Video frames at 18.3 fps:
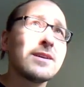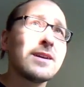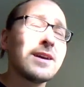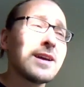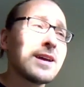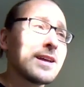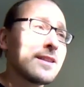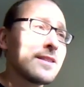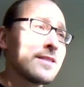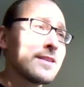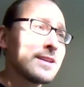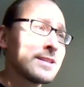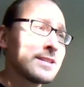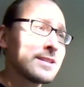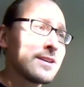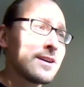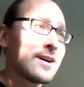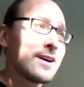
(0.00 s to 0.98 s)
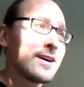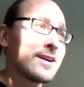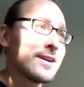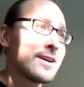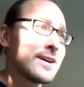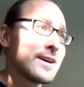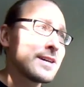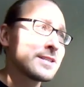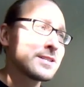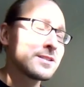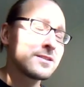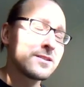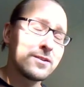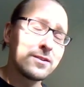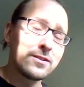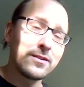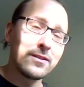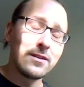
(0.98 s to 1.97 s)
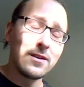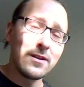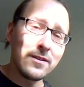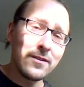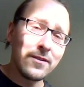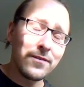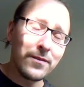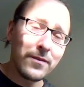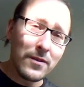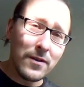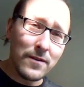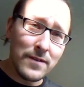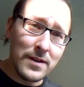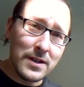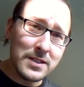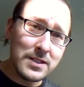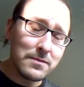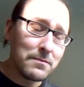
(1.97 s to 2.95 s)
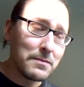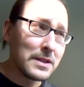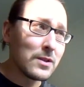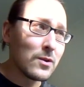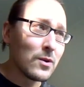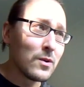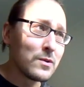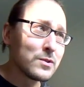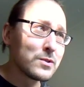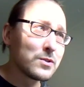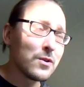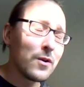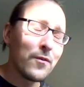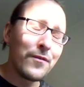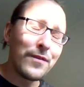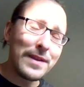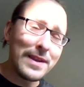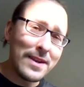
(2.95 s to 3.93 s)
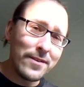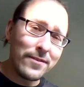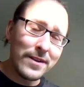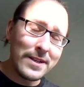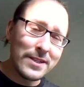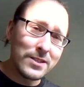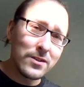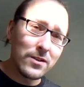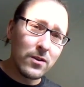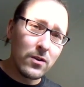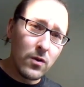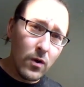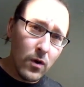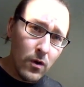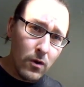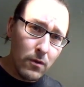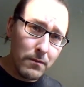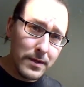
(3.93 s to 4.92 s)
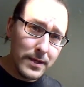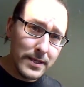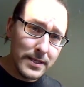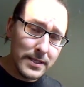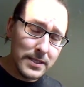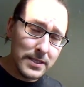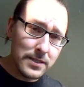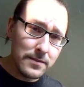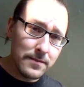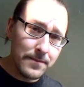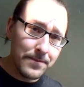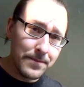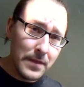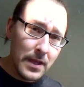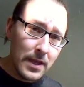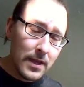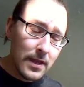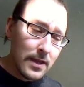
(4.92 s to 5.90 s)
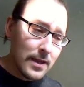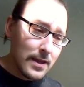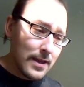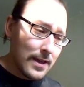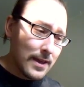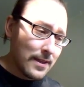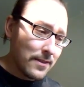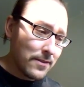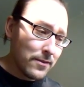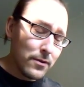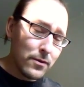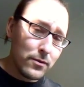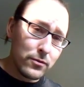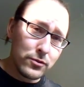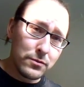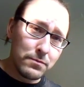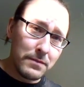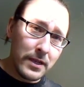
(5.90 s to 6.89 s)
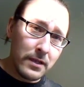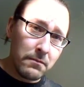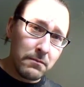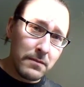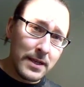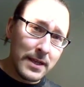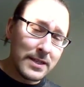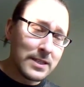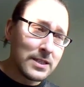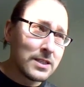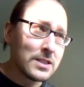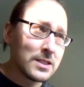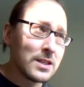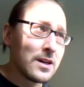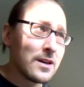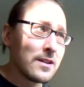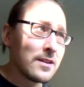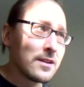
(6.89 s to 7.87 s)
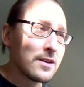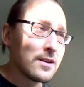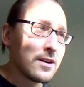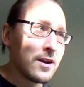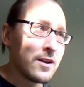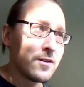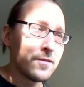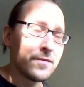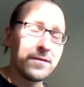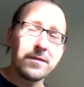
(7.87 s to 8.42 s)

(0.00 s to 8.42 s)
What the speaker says: And this guy has got a lot of Novas, but also Federation Gorbies And those mean beasts are the kind of